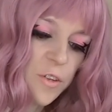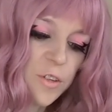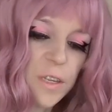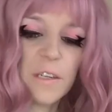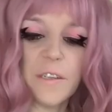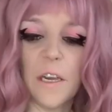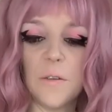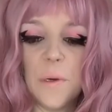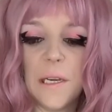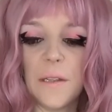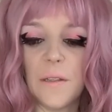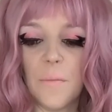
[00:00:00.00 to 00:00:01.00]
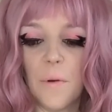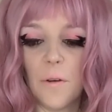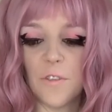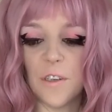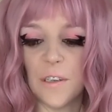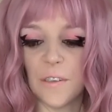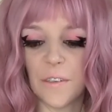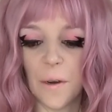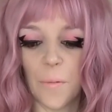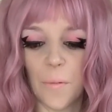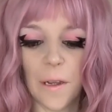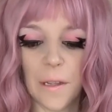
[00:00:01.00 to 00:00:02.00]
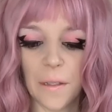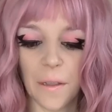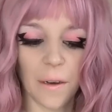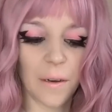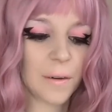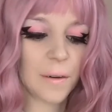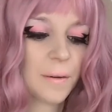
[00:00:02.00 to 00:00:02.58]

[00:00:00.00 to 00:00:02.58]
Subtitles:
this had been the mochis that were in the